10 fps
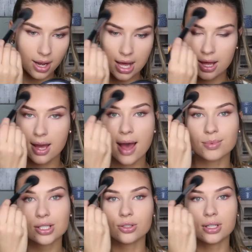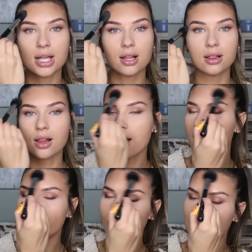I absolutely
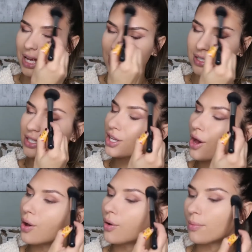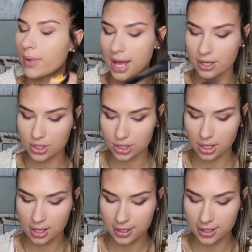love weddings so much.